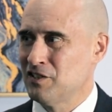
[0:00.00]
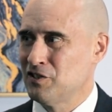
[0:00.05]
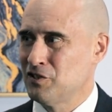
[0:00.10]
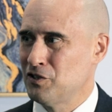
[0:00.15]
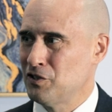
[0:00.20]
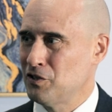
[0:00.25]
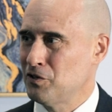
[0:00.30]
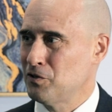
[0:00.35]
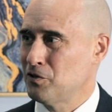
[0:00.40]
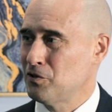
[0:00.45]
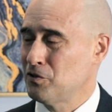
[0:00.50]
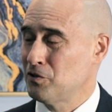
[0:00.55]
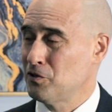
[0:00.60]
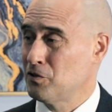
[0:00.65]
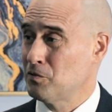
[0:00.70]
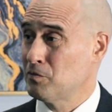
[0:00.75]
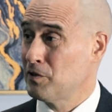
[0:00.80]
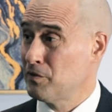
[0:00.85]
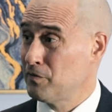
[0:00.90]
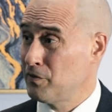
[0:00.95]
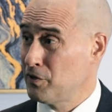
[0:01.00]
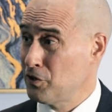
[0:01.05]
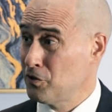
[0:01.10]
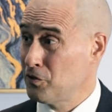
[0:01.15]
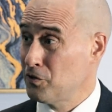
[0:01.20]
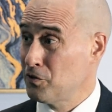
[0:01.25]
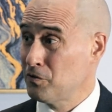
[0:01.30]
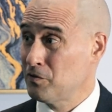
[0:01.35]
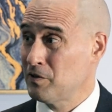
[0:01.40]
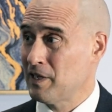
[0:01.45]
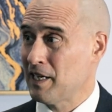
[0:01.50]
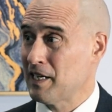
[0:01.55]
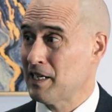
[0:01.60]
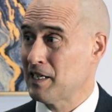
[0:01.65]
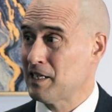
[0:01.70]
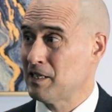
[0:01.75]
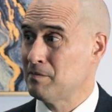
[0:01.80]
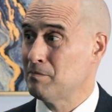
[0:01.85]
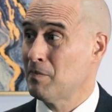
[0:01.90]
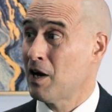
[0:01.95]
to review
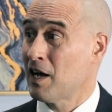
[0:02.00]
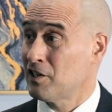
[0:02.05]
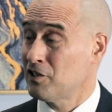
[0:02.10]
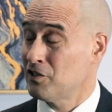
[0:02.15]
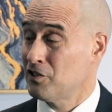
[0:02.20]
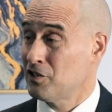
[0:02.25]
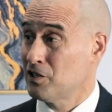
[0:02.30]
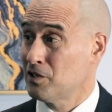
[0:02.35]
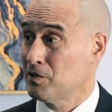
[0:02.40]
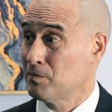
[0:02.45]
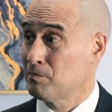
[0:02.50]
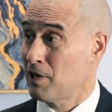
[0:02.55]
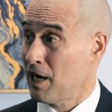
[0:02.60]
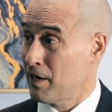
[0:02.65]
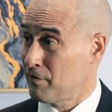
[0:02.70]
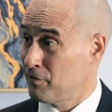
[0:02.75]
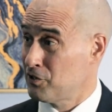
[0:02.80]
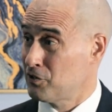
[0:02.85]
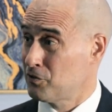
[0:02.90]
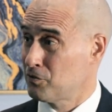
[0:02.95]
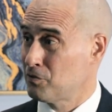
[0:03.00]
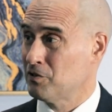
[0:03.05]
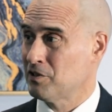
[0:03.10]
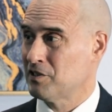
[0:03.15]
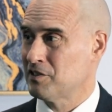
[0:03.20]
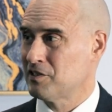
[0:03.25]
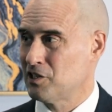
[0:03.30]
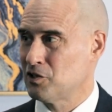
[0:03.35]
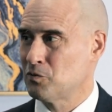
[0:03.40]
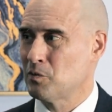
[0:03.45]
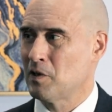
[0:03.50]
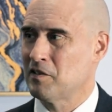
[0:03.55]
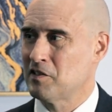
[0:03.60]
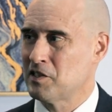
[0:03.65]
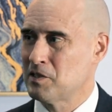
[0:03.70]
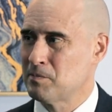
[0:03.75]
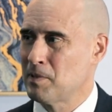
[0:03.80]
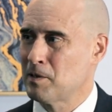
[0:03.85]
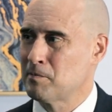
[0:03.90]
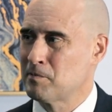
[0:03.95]
and monitor private schools as well
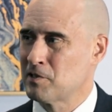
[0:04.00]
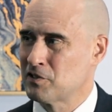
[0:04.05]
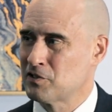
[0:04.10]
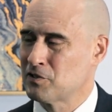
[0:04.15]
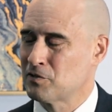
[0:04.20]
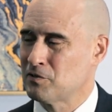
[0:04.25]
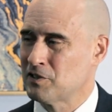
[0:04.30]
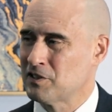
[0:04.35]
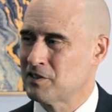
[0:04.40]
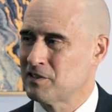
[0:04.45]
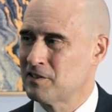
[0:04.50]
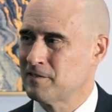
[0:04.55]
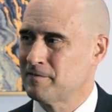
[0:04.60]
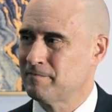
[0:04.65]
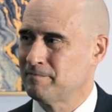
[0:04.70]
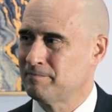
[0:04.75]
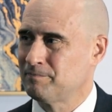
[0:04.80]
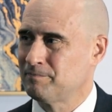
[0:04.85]
as public schools.